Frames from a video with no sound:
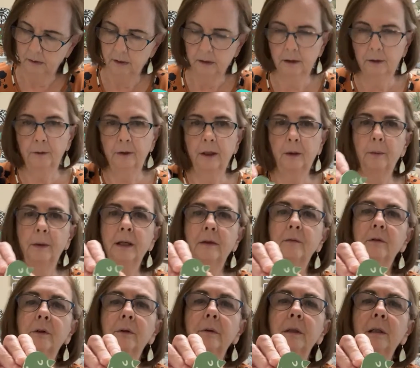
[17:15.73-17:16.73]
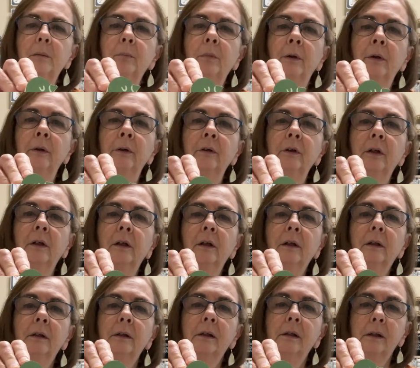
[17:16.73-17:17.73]
And now we have a green bird.
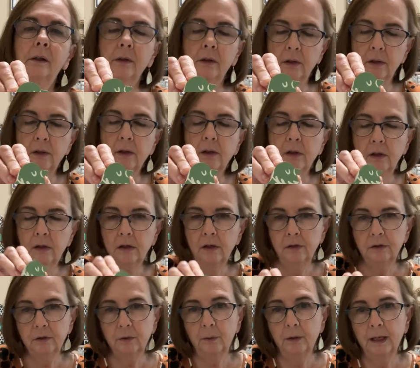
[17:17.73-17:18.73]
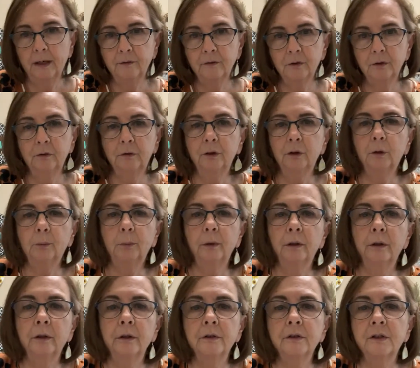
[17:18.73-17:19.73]
So we'll have two little
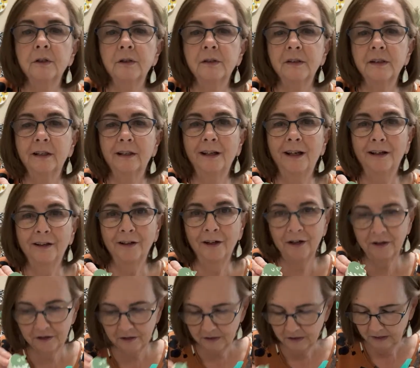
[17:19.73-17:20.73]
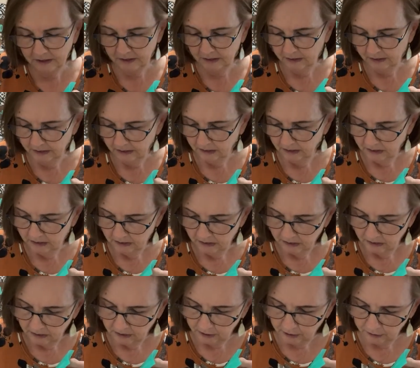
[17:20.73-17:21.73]
birds to sit on our
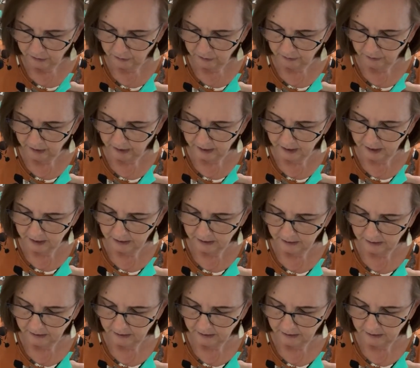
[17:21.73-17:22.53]
tray.